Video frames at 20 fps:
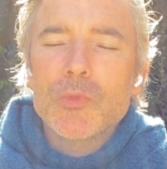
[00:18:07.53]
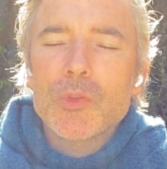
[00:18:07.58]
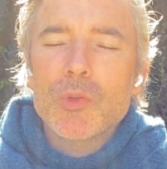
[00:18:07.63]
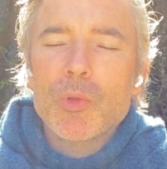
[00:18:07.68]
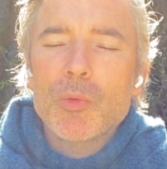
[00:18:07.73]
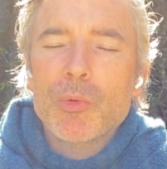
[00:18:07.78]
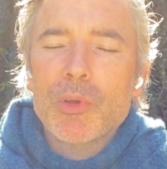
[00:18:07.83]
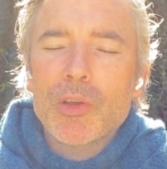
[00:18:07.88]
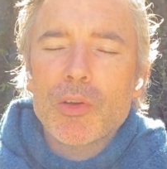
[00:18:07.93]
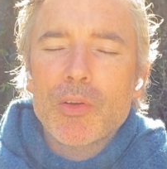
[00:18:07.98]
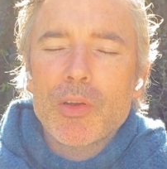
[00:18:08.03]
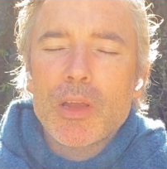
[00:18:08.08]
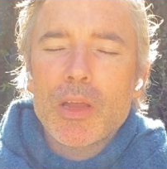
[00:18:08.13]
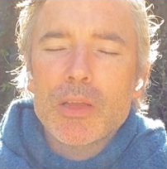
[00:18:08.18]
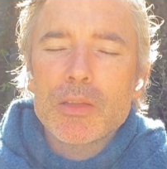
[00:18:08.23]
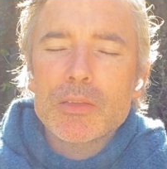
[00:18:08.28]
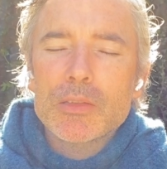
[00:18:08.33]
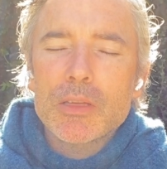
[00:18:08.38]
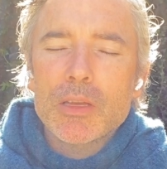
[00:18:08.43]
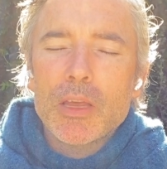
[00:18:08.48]
We bring our
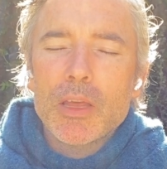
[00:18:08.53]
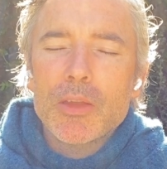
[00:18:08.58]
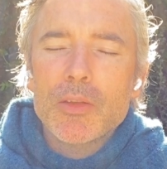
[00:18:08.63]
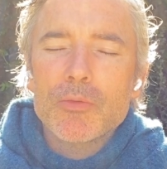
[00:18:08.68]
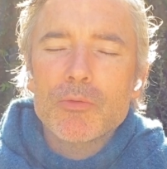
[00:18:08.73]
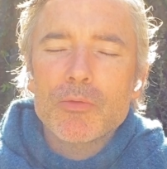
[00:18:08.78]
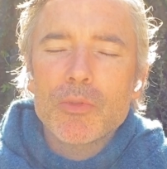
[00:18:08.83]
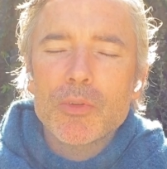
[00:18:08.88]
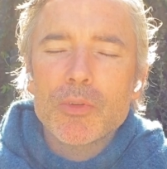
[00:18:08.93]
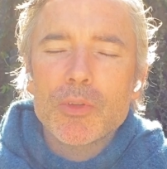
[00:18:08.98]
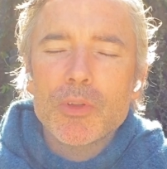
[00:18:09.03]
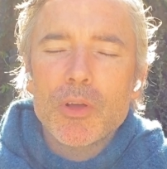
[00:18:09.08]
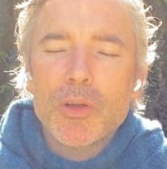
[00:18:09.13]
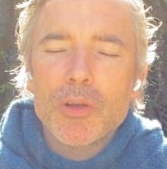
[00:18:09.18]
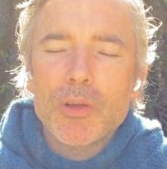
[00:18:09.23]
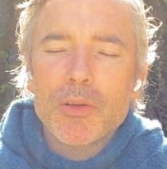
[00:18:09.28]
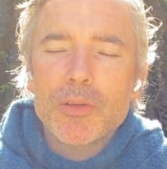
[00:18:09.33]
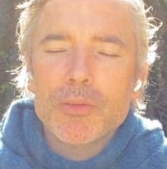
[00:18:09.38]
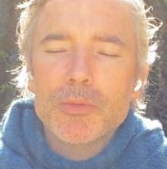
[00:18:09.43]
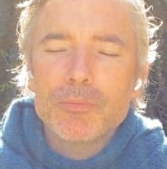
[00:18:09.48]
hands together in front of the
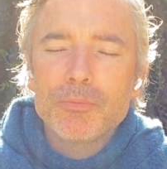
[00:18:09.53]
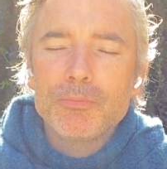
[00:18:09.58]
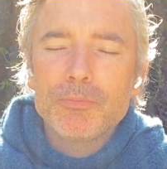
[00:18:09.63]
heart.